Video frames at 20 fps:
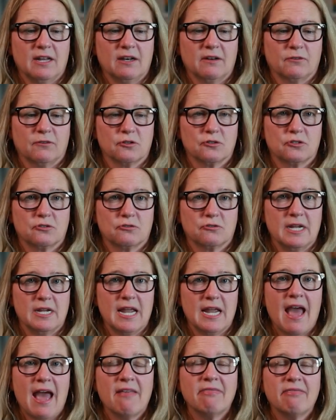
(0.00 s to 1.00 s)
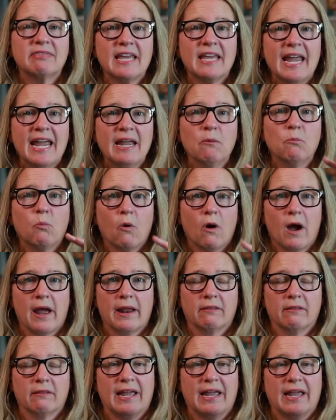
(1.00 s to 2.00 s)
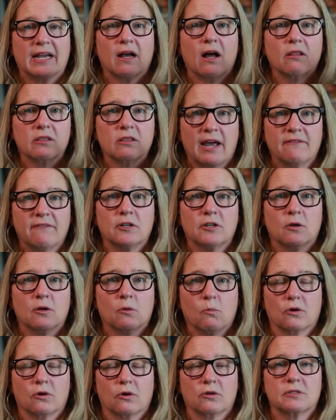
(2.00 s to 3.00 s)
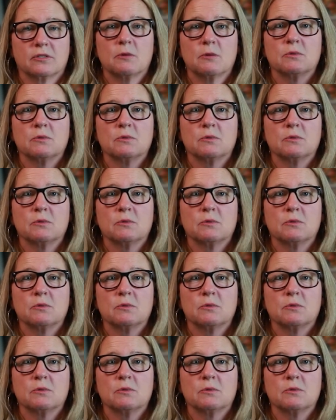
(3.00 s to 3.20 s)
anniversary, and they won like 11 awards.